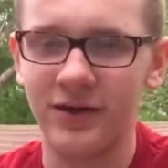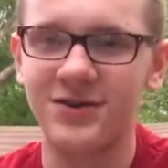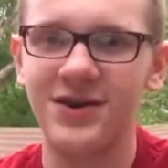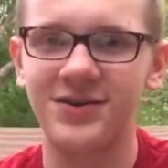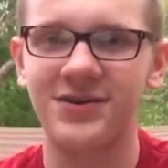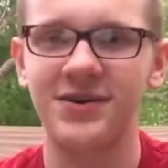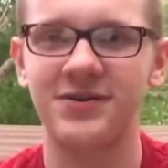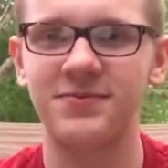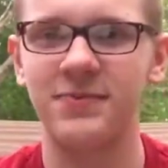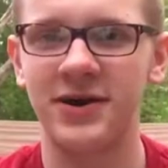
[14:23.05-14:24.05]
Jay
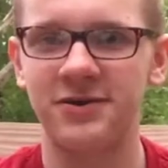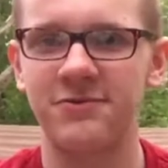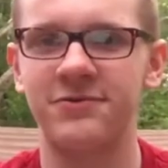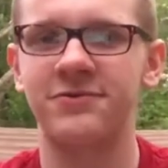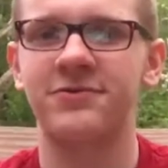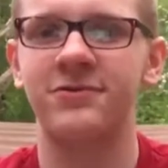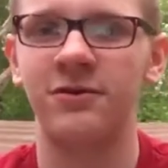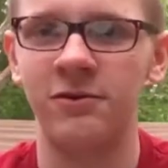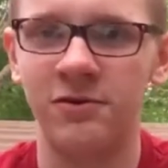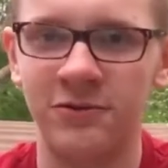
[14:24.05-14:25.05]
says bye to his
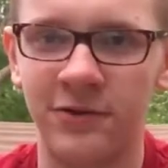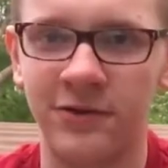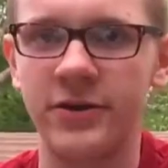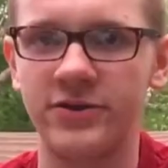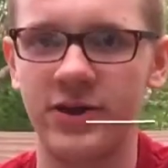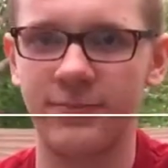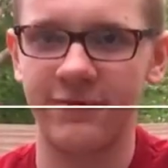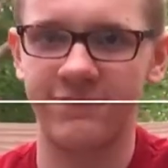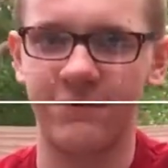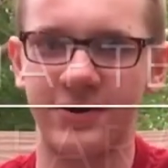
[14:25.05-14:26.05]
Lolo and Lola. Chapter
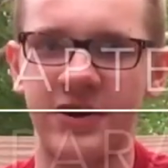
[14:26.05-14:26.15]
40,